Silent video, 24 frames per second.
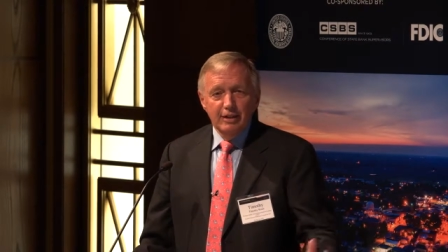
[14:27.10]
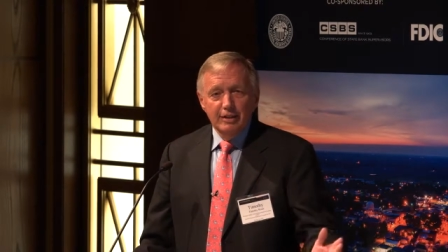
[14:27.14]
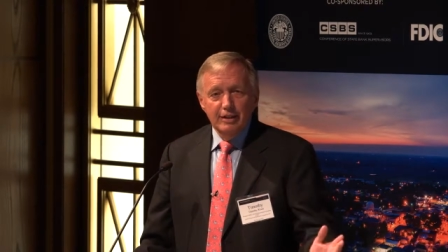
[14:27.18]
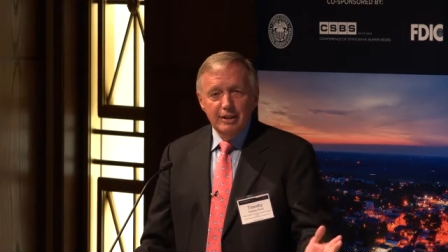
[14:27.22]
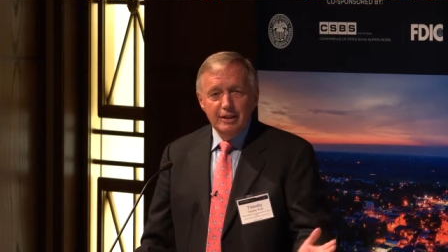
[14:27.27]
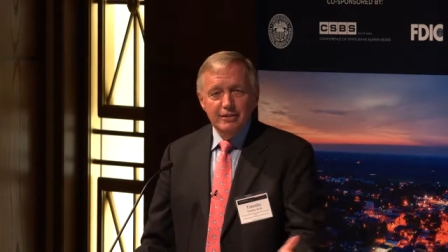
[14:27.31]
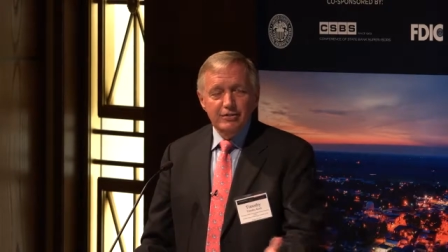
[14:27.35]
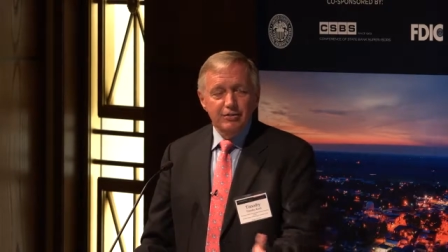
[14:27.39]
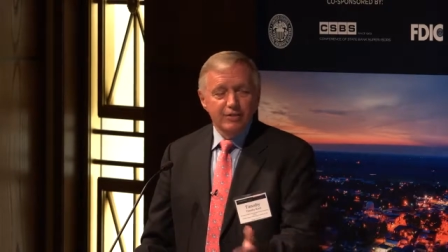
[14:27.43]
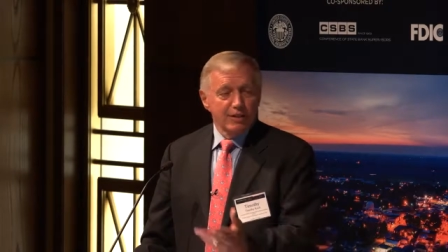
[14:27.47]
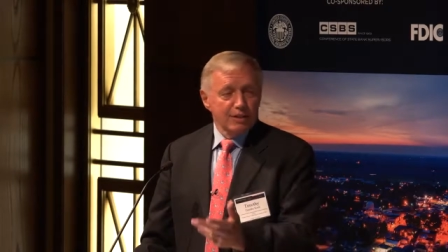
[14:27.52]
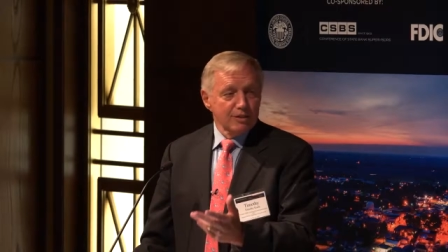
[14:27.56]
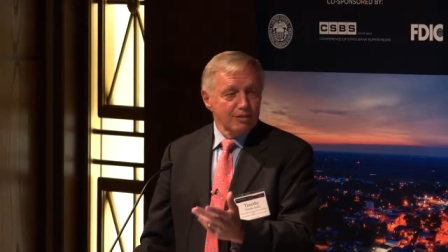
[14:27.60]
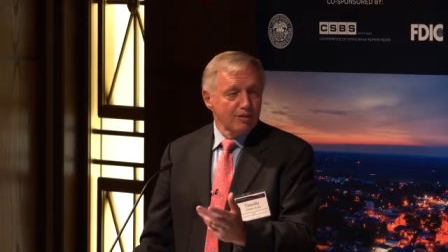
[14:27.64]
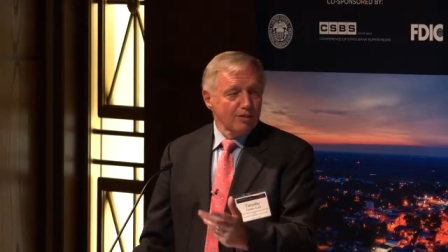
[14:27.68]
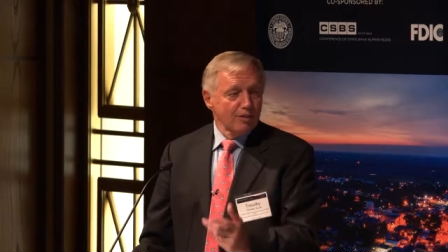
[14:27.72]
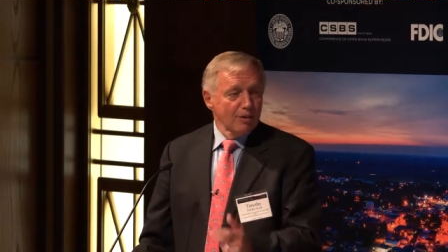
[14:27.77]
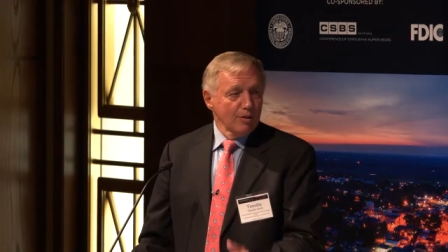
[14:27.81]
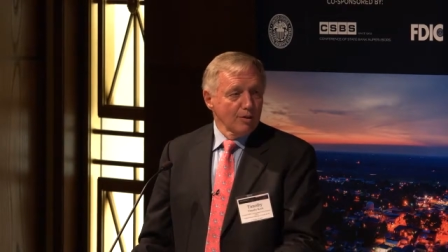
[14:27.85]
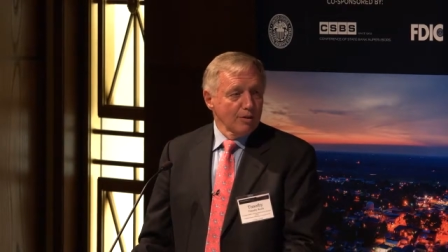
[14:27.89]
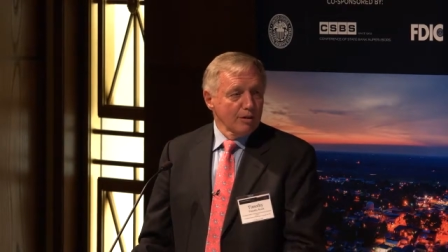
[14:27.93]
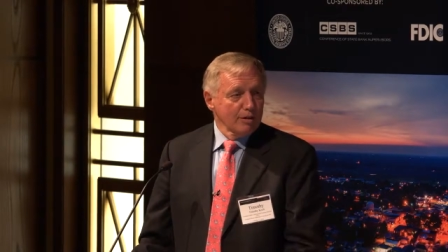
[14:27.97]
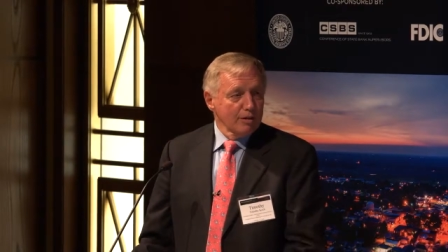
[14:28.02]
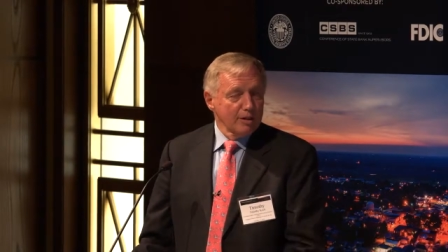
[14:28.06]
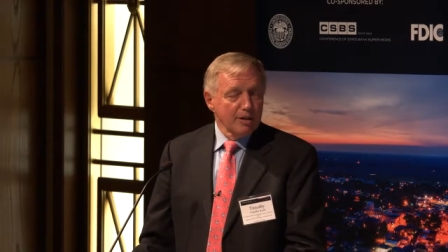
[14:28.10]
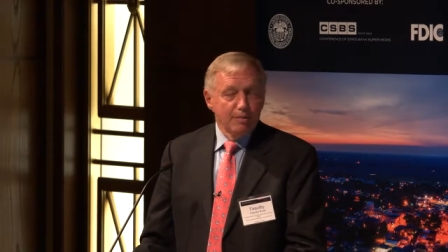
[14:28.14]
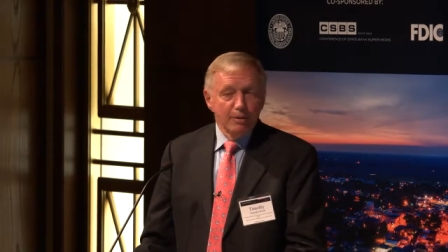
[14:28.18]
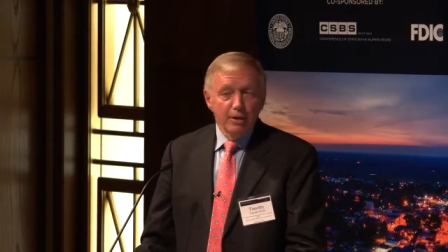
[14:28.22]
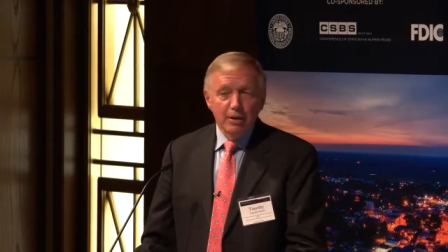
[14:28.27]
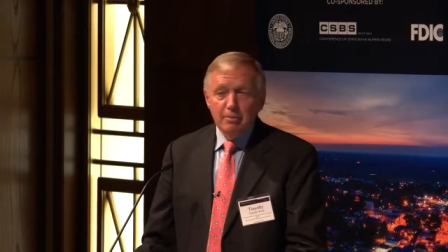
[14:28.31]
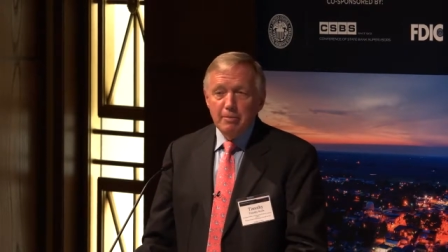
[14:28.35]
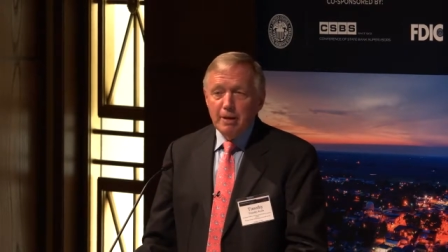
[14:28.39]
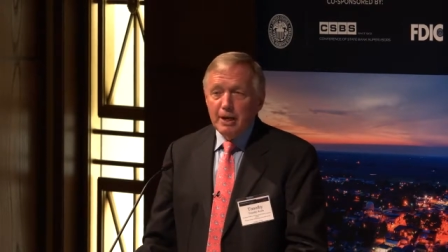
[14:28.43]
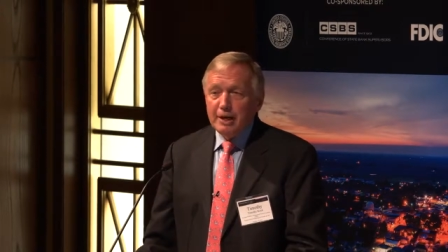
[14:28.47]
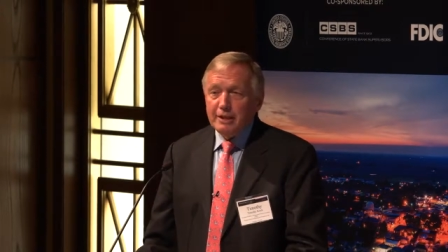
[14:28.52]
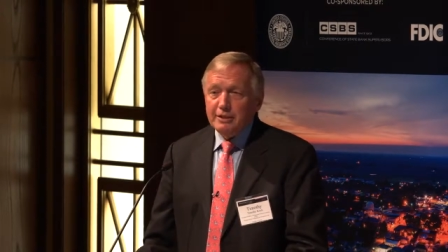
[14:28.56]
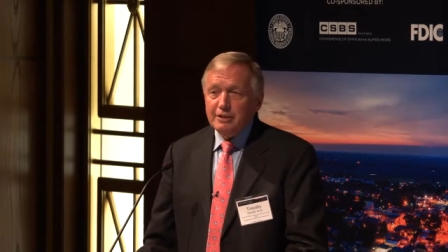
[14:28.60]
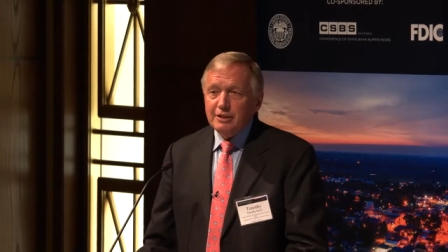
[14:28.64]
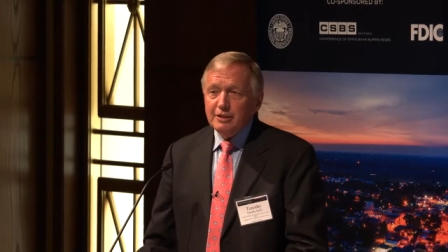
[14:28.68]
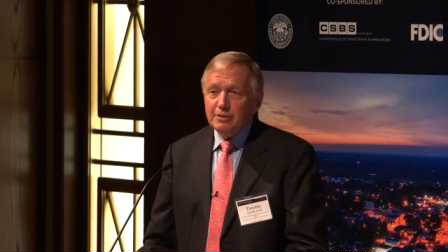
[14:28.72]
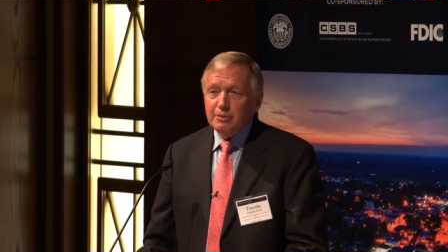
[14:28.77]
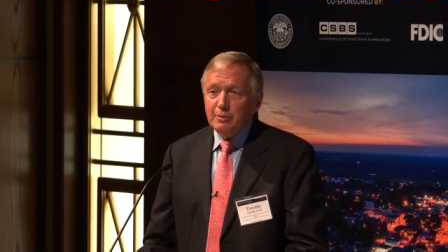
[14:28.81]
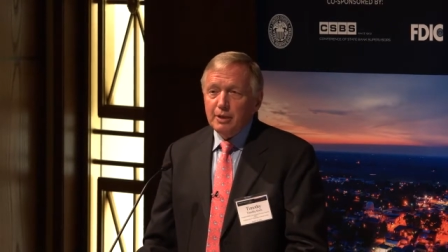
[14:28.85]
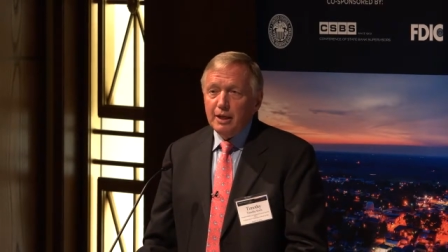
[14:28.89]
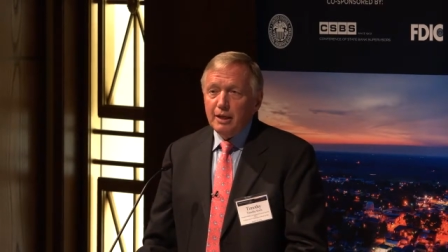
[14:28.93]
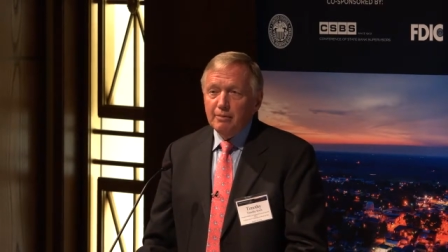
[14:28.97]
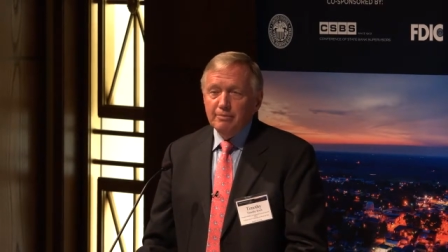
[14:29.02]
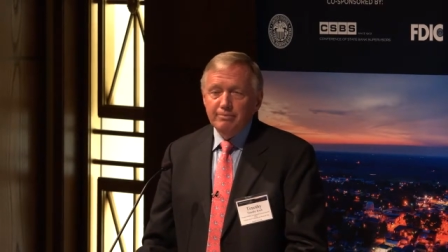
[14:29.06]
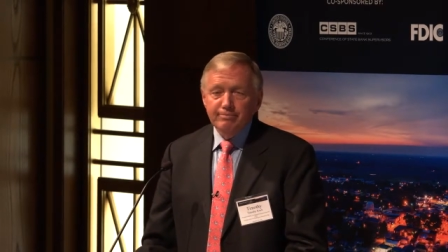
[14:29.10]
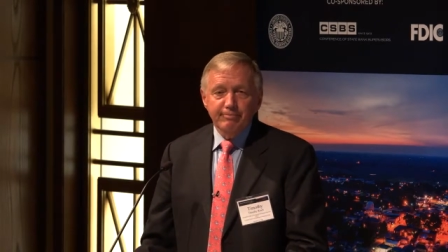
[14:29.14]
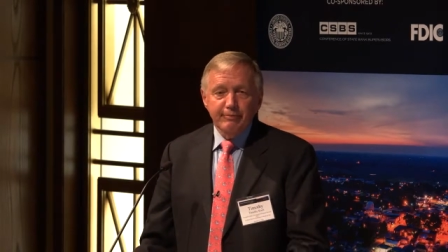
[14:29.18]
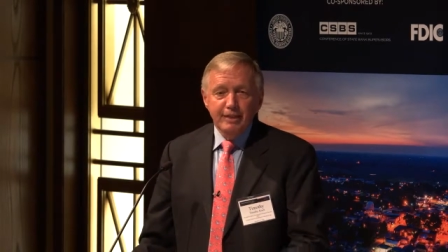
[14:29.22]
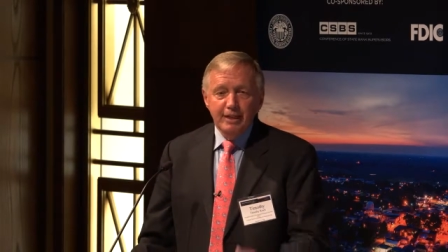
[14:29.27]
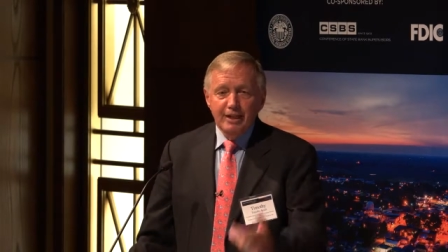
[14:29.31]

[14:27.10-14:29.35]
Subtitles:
these funds flow to community banks as well.